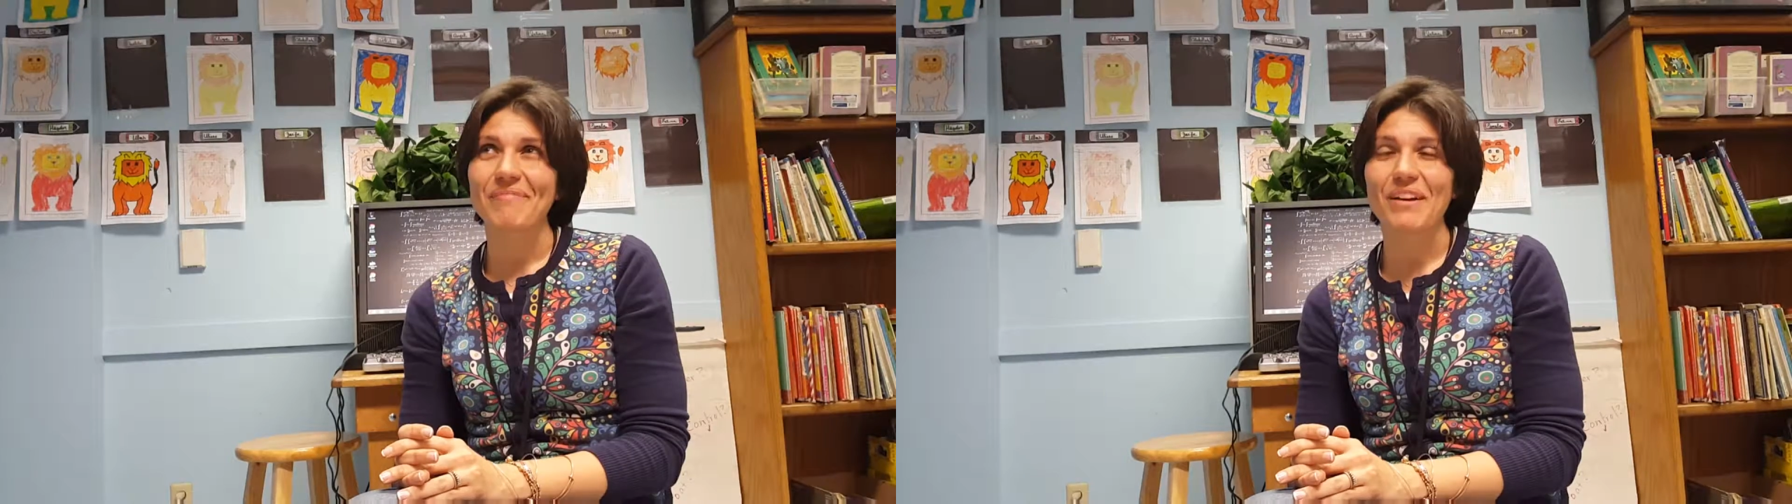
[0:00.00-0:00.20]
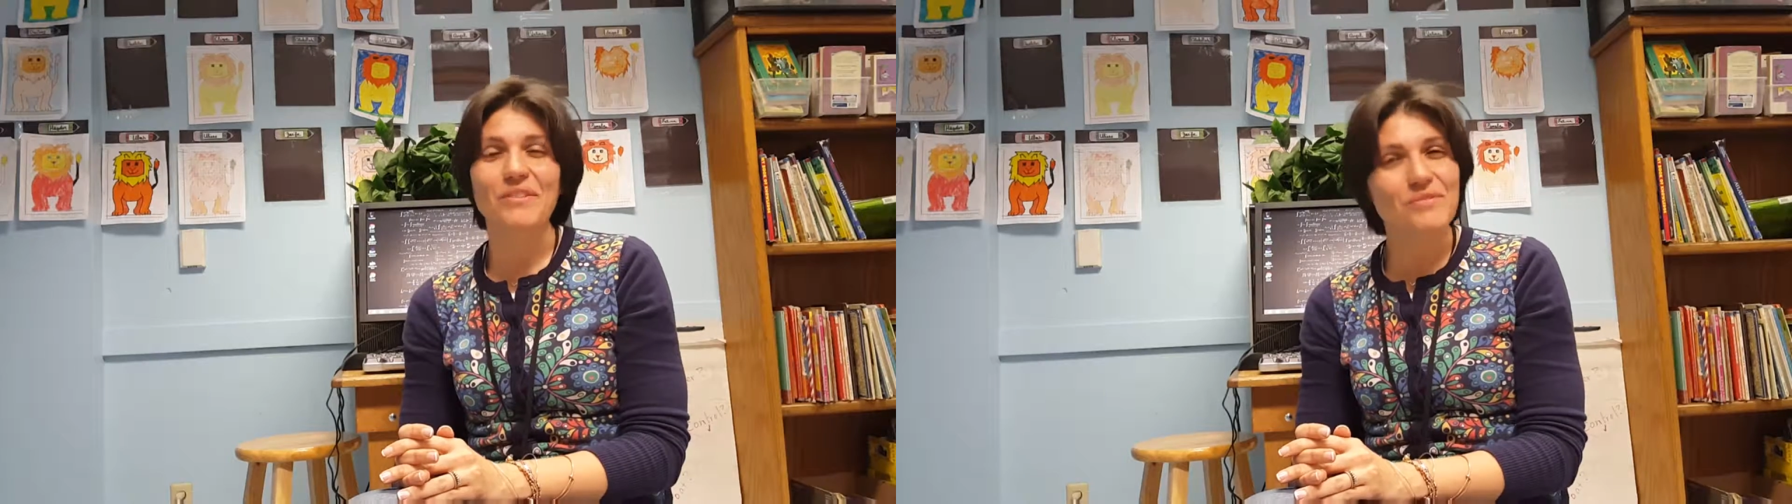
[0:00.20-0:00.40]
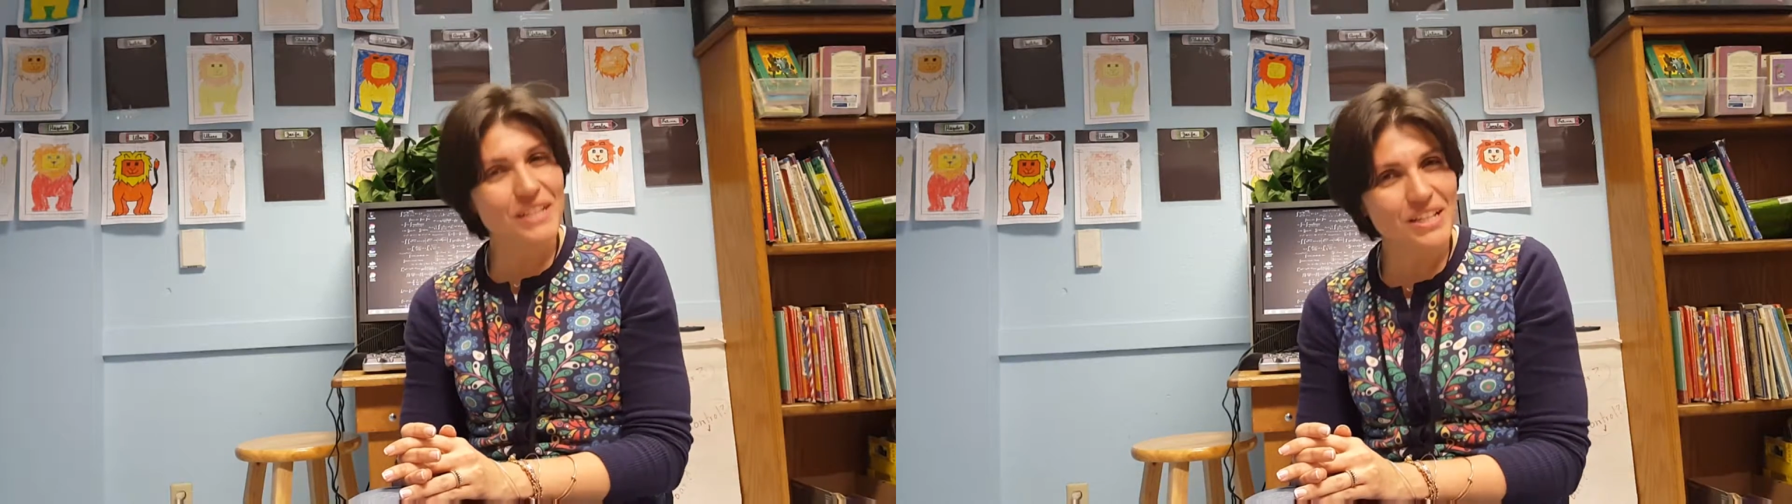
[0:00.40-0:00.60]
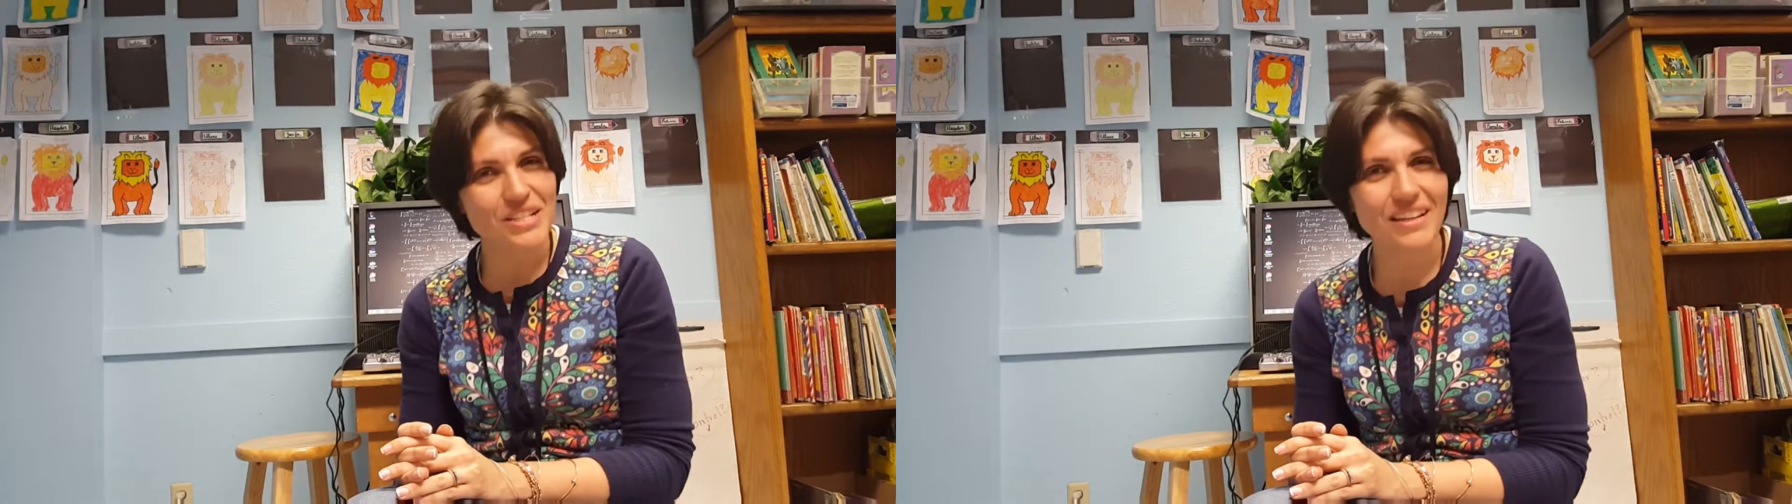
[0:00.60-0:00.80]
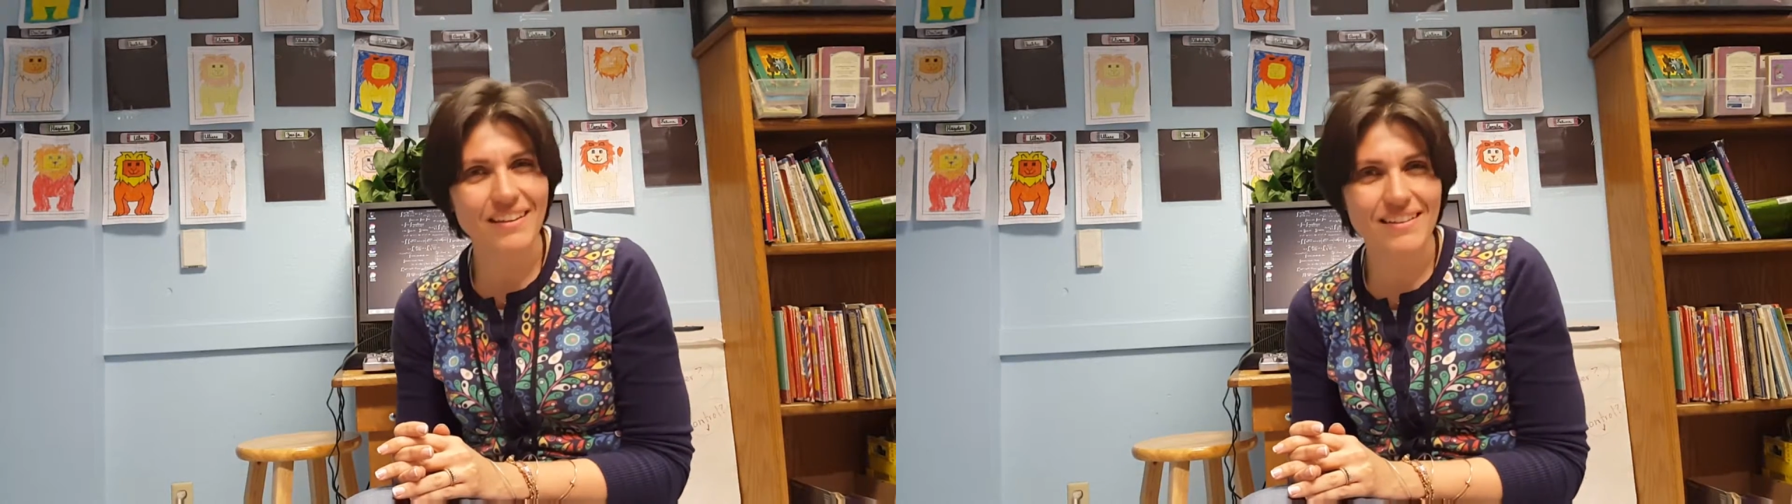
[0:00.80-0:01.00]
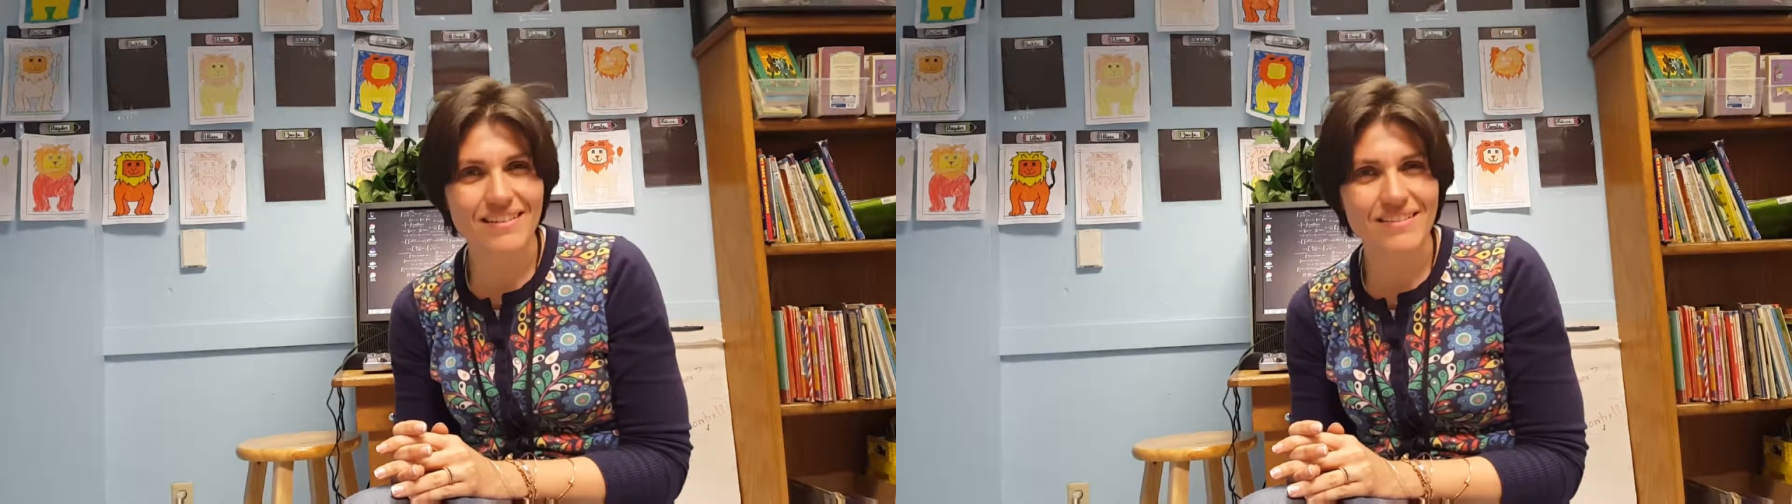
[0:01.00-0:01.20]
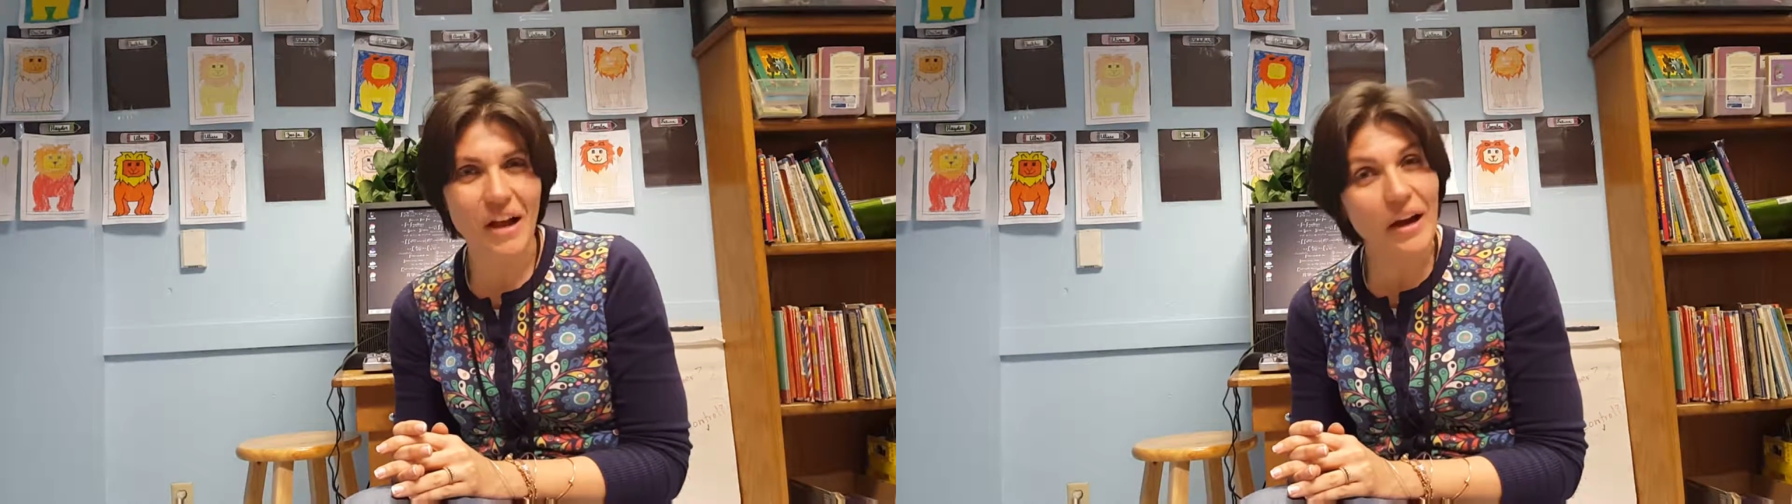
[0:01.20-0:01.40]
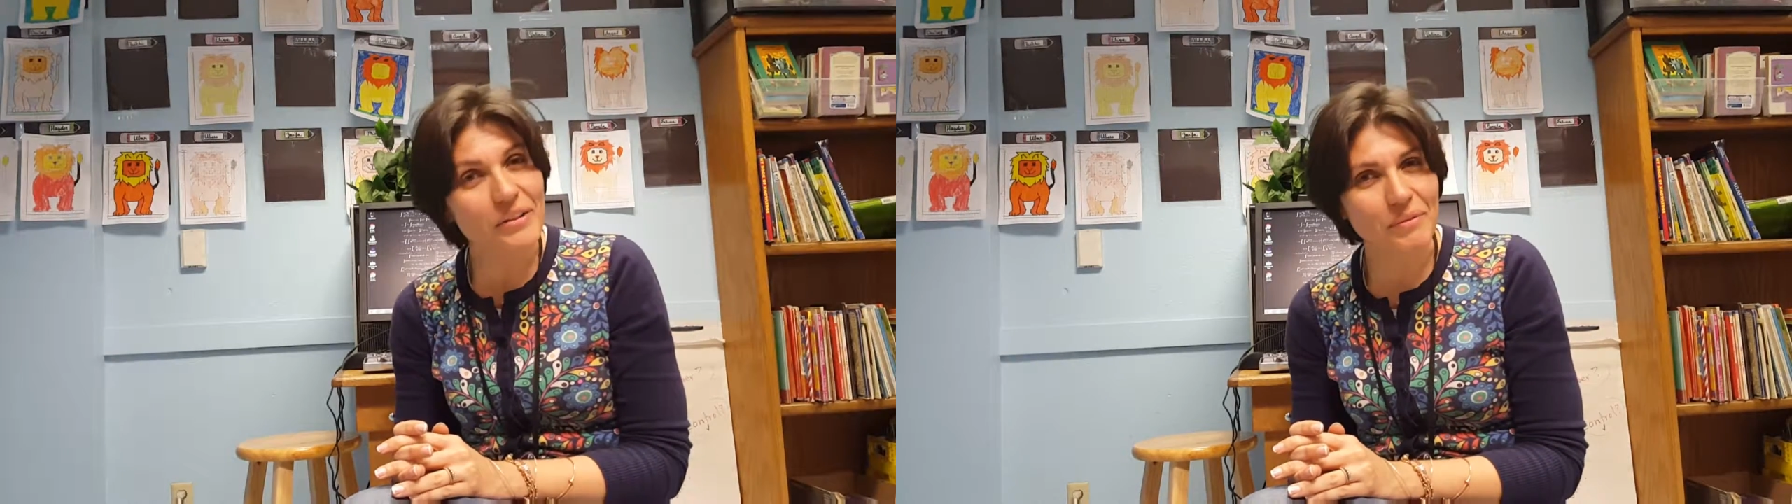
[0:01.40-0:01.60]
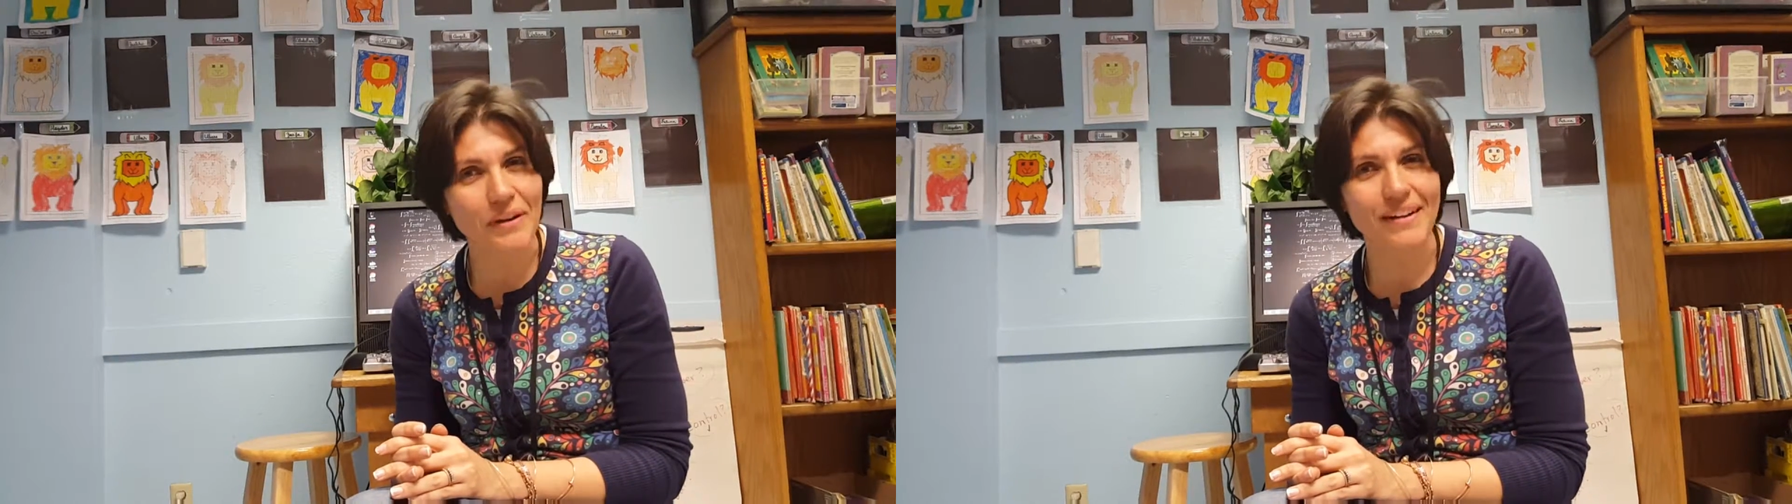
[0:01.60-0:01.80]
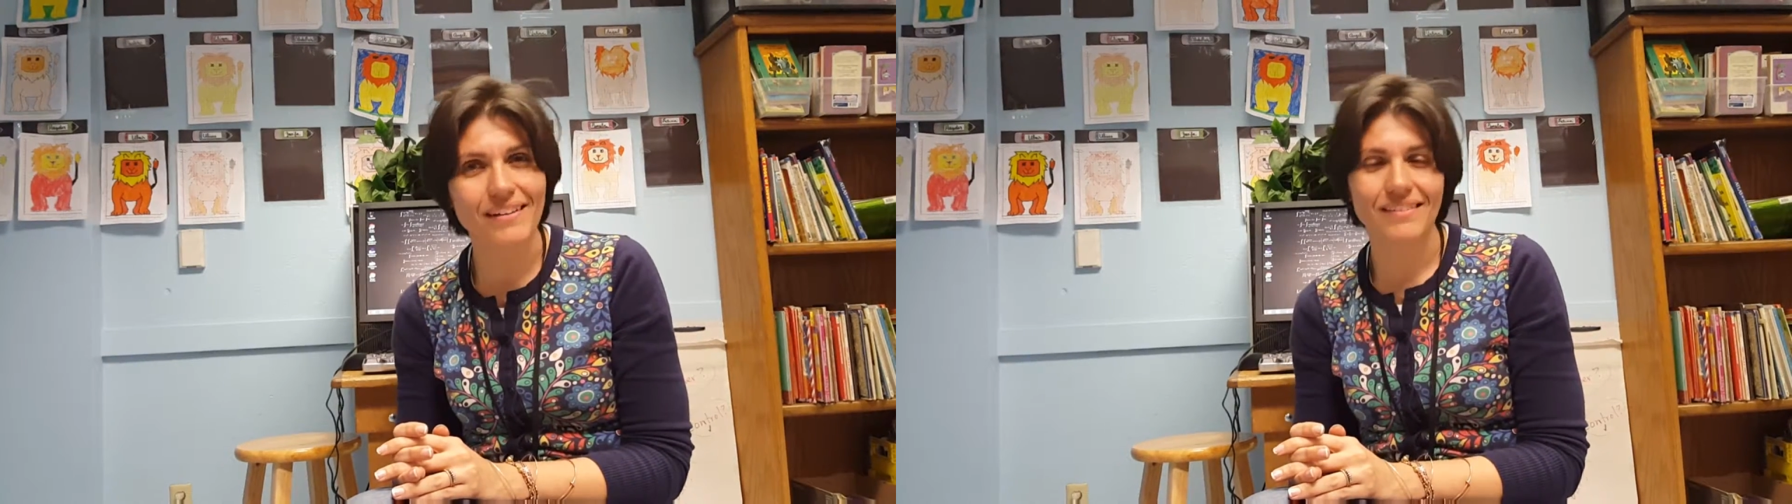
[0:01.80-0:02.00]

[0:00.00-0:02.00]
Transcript: although teaching is hard work,